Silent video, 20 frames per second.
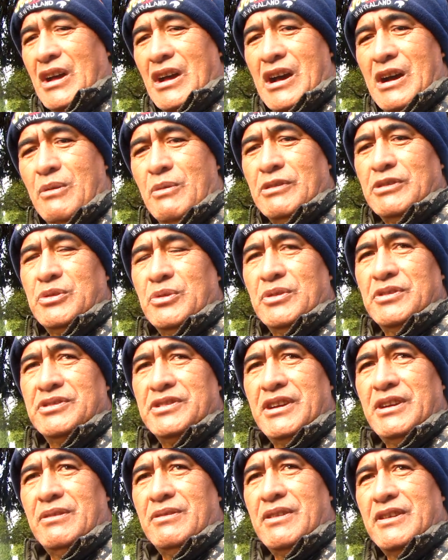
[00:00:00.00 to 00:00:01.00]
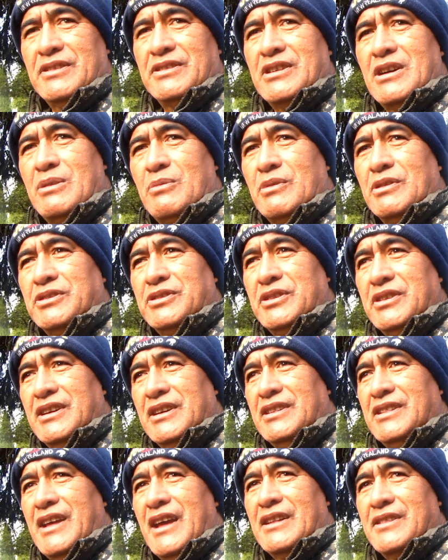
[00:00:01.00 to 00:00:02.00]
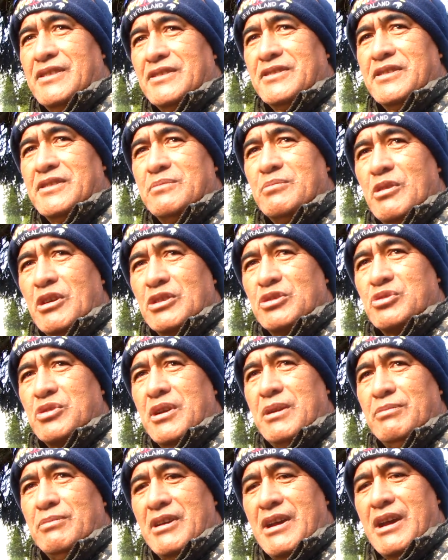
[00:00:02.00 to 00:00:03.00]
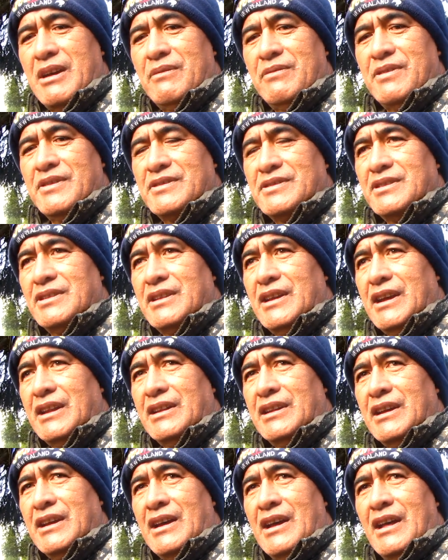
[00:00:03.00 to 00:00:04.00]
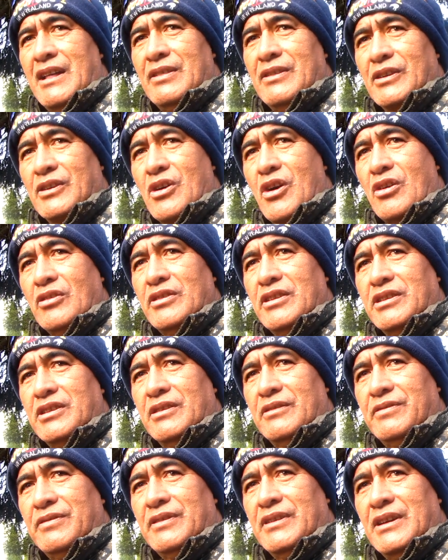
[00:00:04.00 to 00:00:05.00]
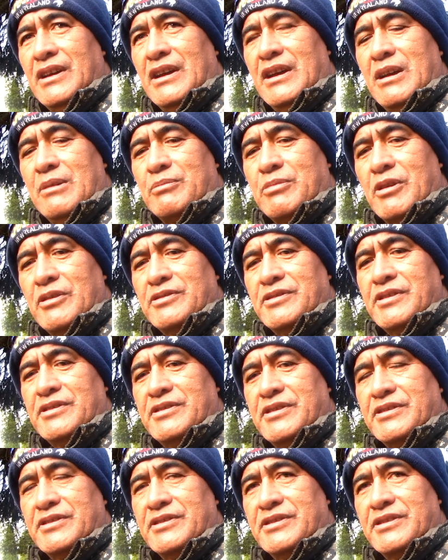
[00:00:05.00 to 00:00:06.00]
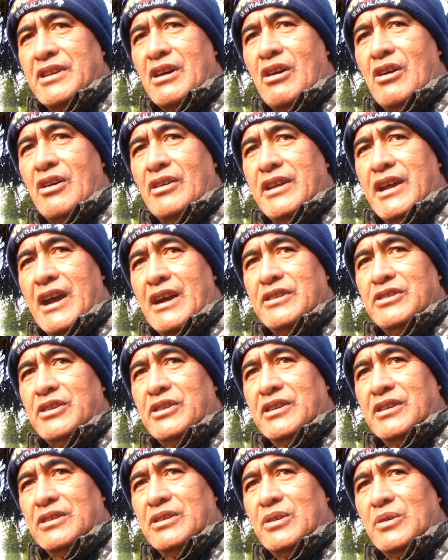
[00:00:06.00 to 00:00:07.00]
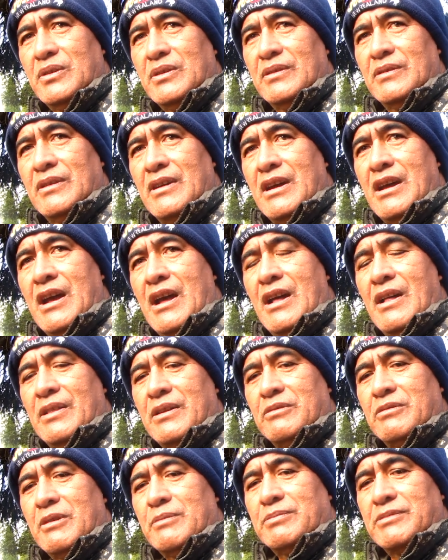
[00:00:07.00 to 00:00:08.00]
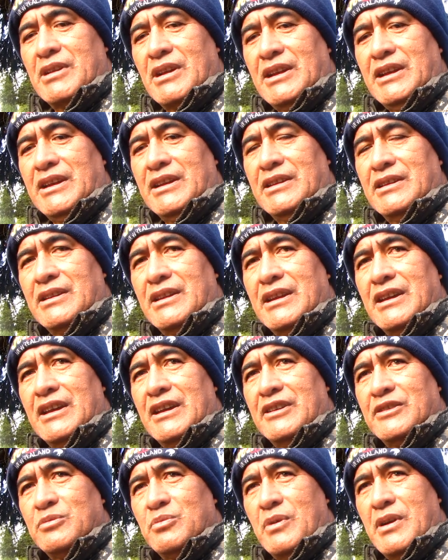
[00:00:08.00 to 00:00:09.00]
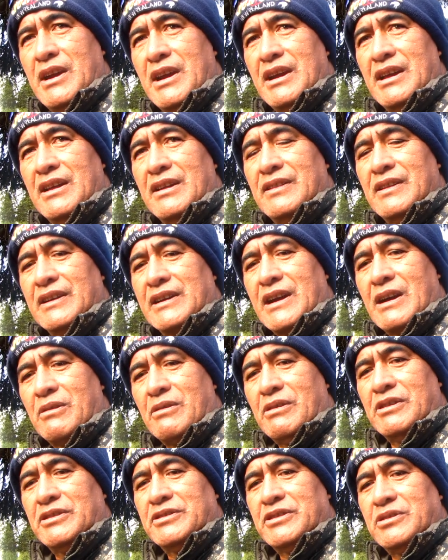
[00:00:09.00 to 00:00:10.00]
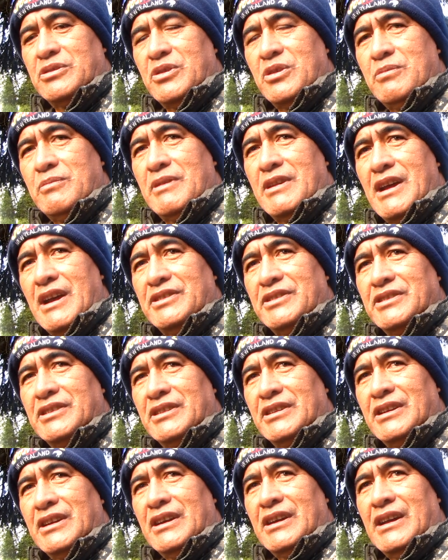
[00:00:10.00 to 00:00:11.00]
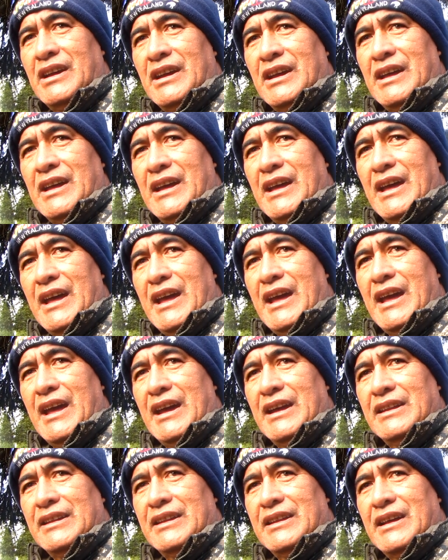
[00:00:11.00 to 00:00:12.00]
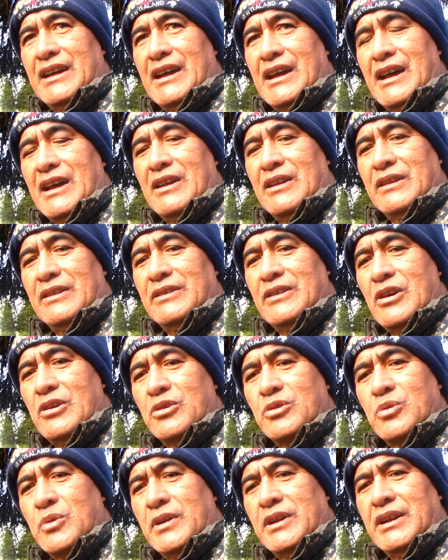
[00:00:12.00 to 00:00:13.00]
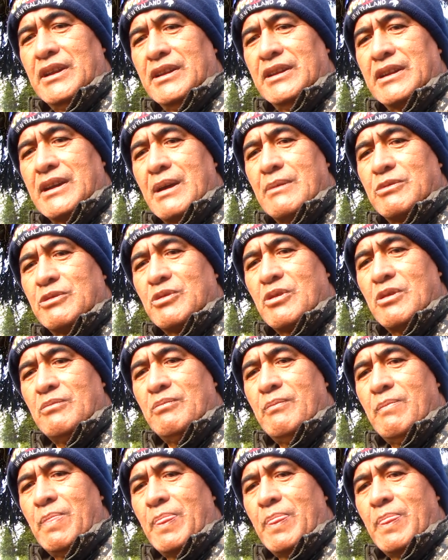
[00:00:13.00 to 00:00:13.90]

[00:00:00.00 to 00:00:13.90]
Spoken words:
I want to achieve this, I want to get that, this is my dream to have this and that. The cognitive processes on how you can do it. The reptilian is where the courage, determination and no quitting comes from.